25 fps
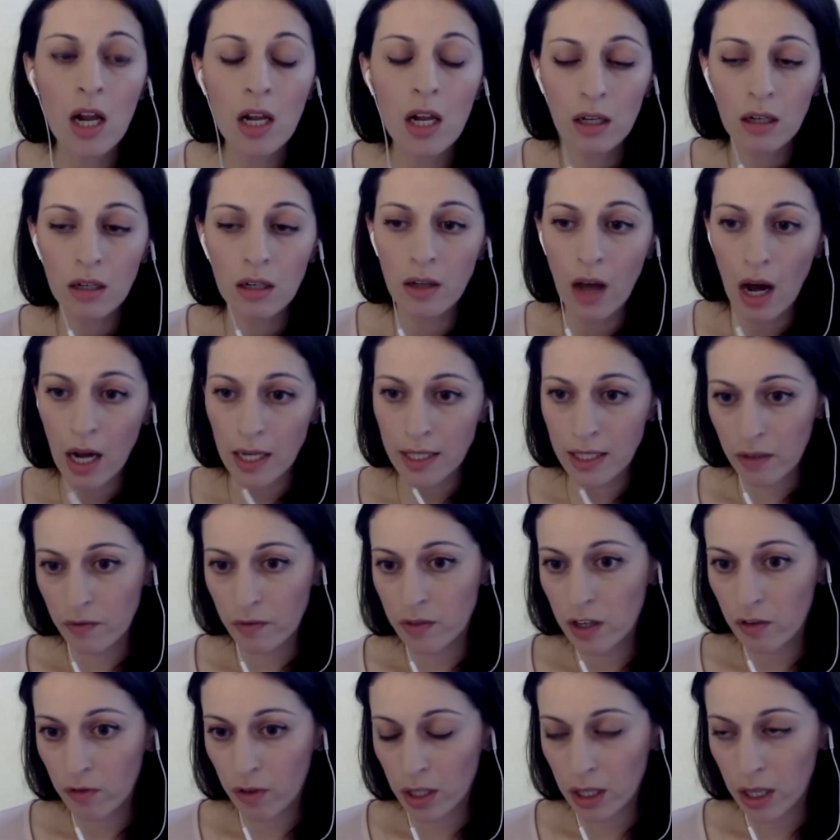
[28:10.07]
Lots of
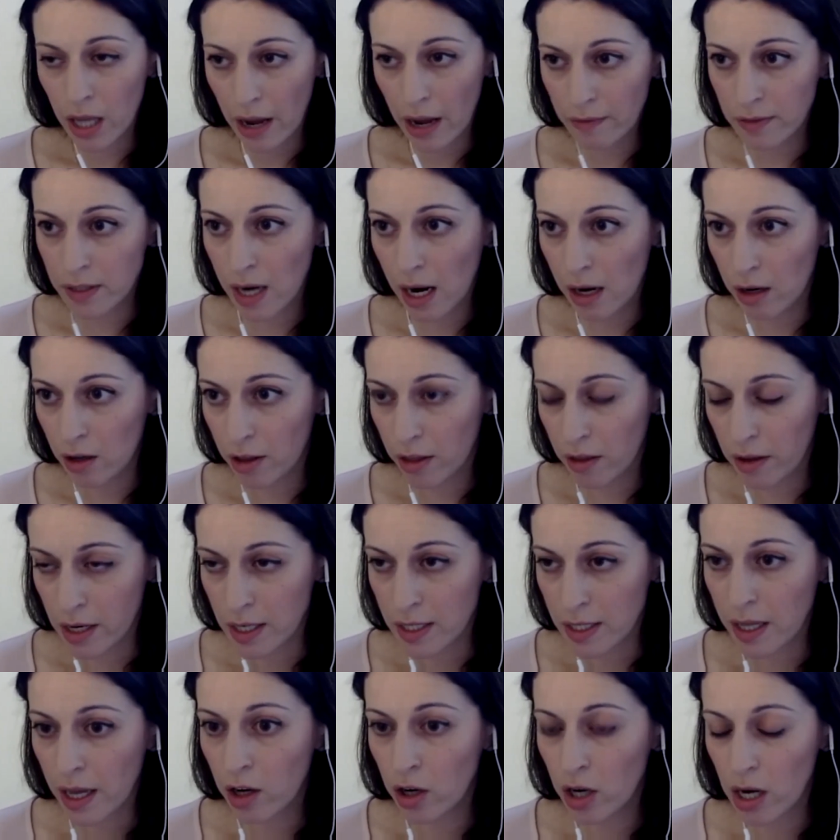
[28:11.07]
different lifestyle things
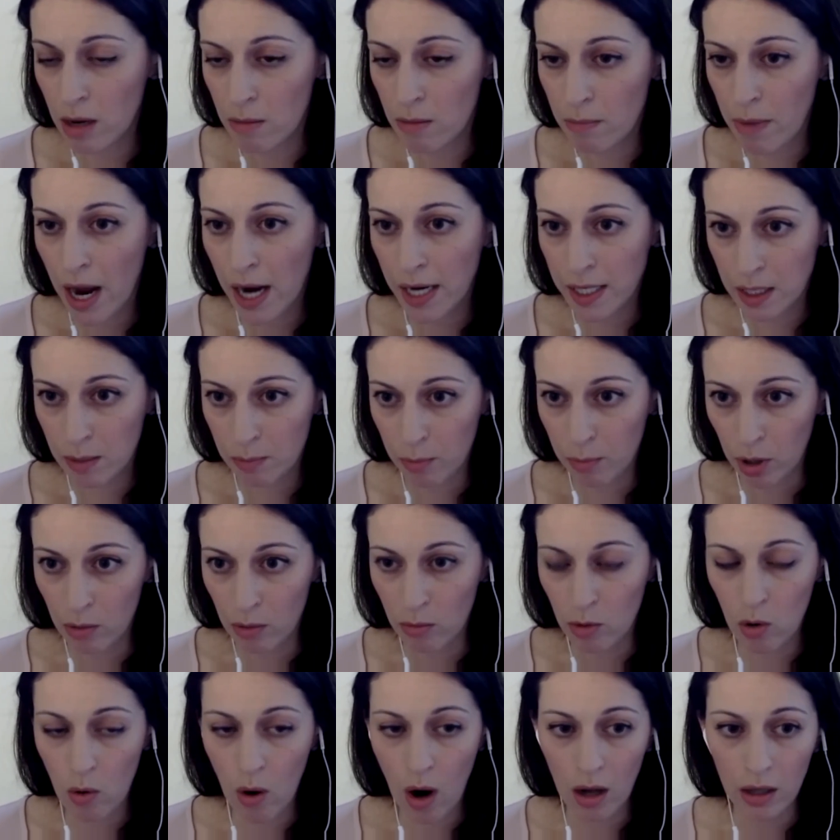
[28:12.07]
that could impact sperm
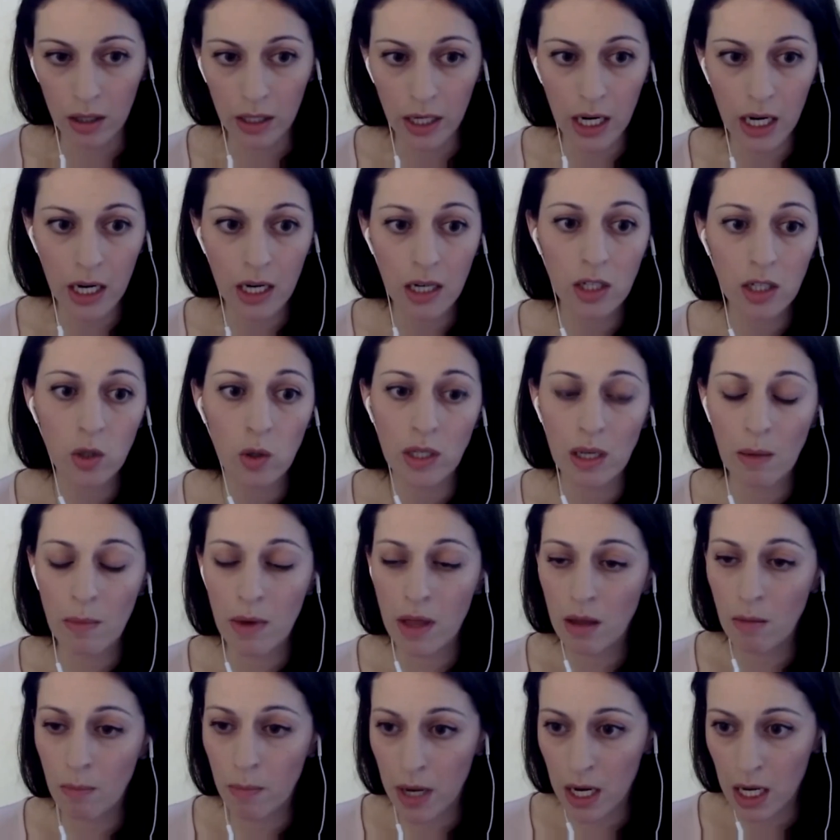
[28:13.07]
quality. So some of
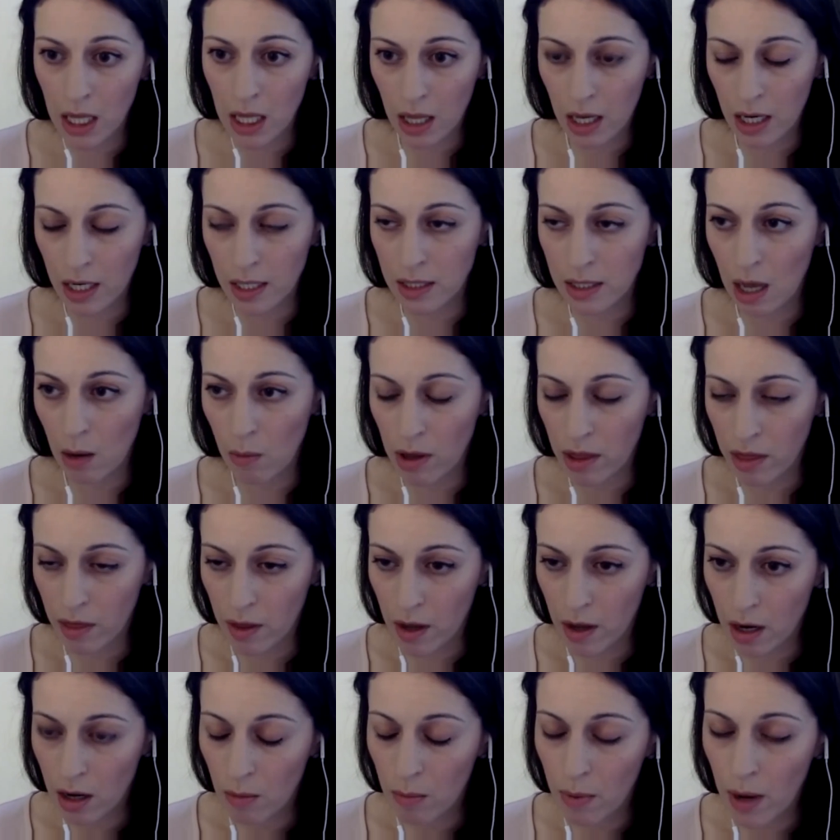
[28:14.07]
the big things that we
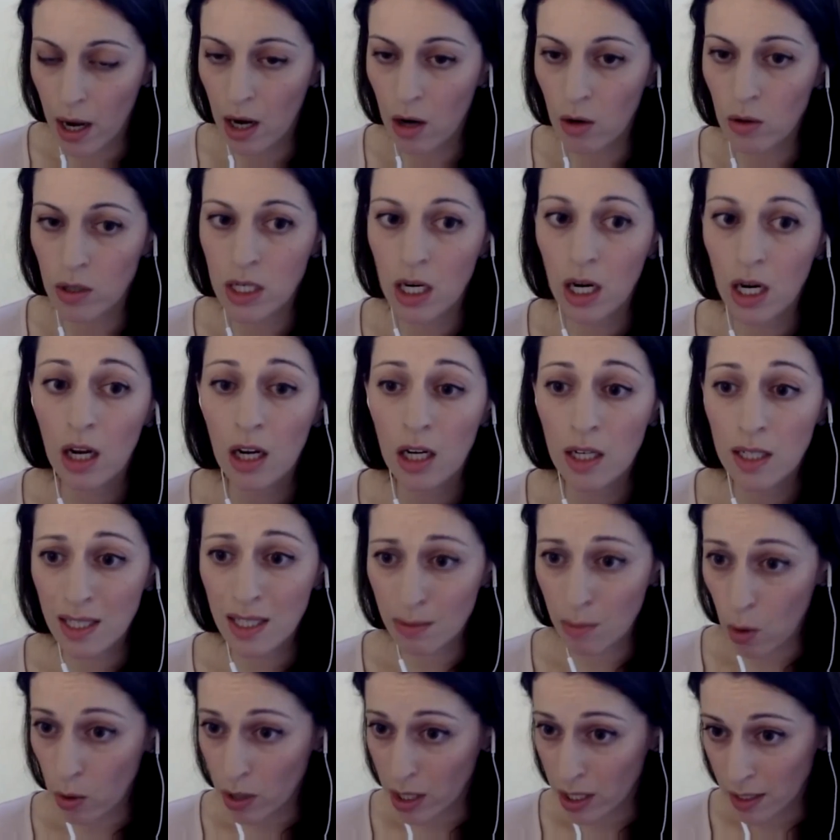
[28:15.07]
think about:
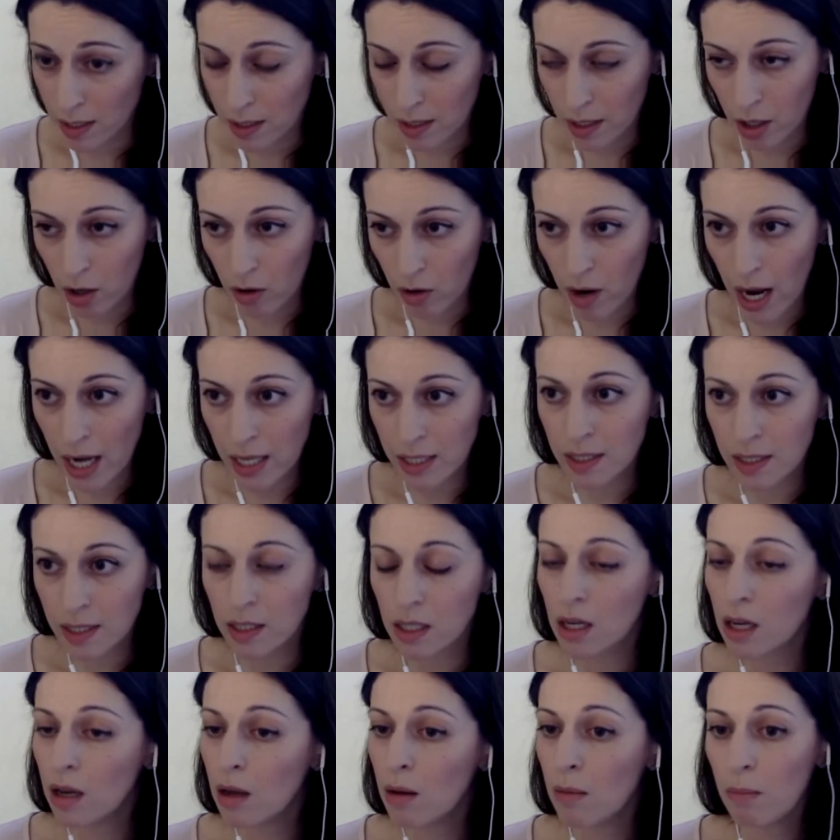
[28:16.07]
smoking cigarettes,
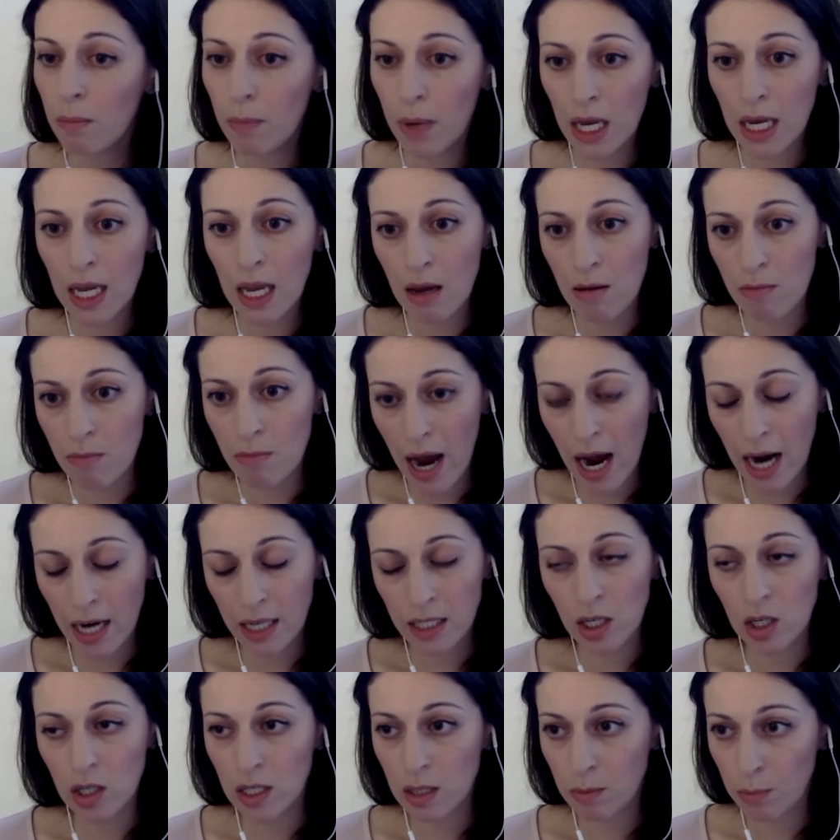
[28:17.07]
big impacts
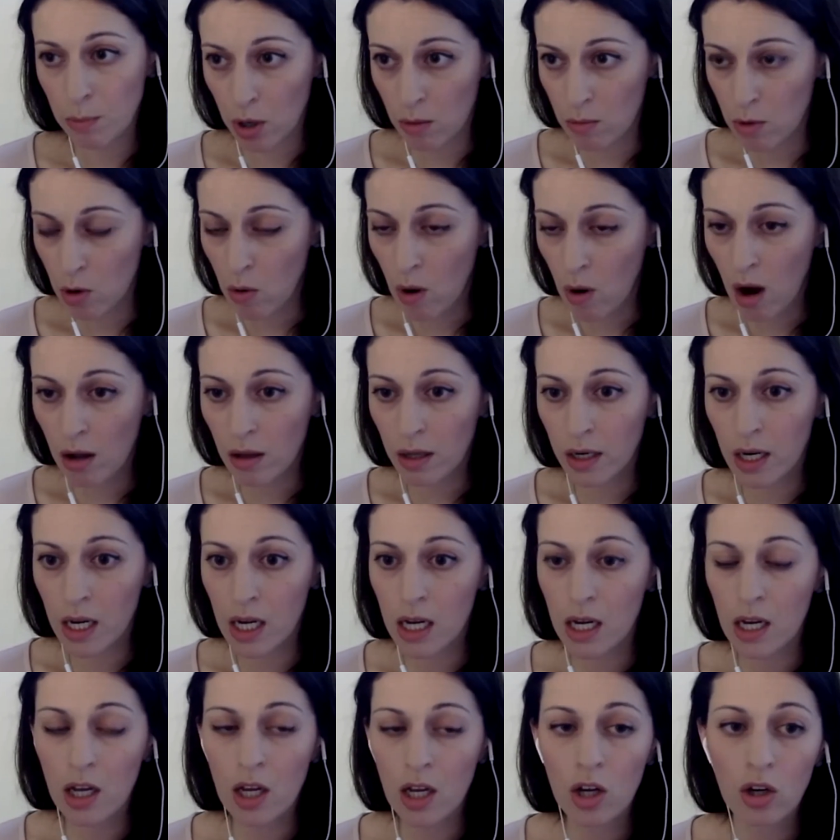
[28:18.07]
on sperm
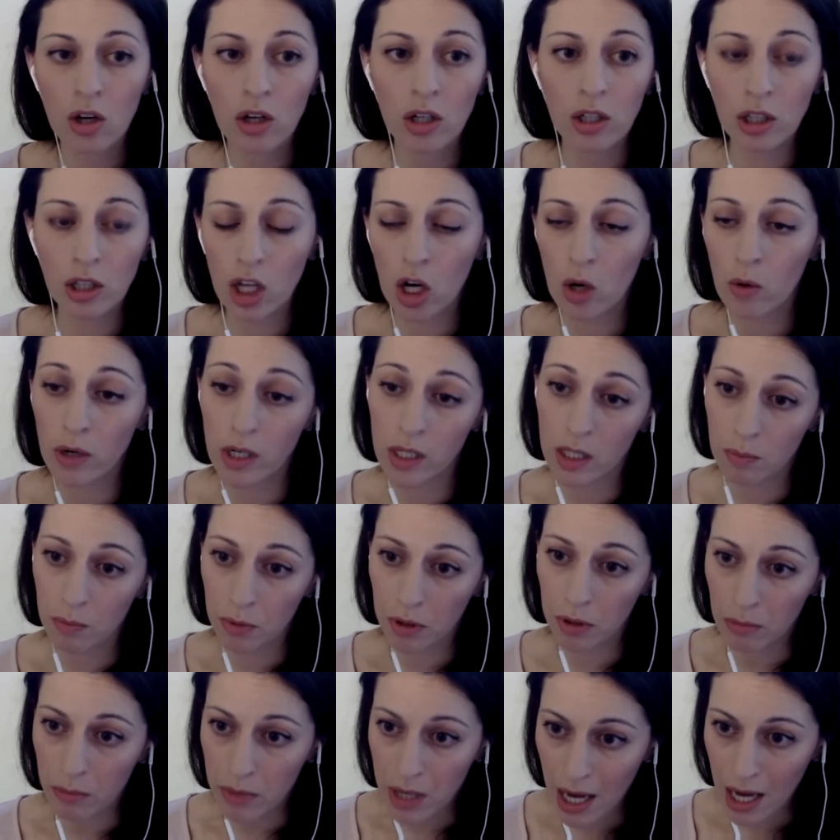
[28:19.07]
quality, could lower
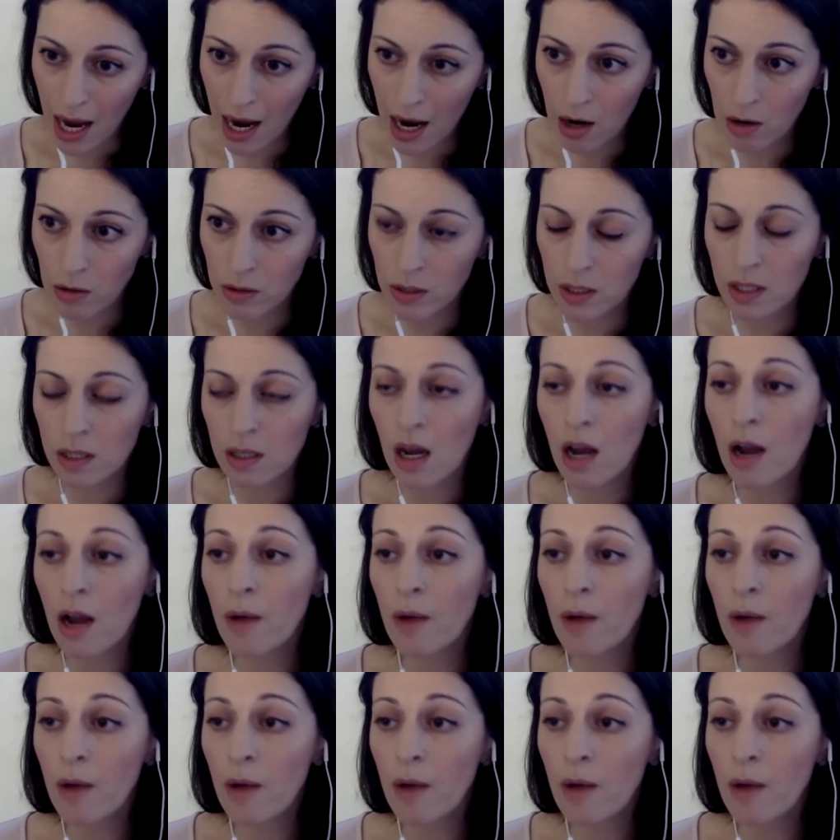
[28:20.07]
sperm counts.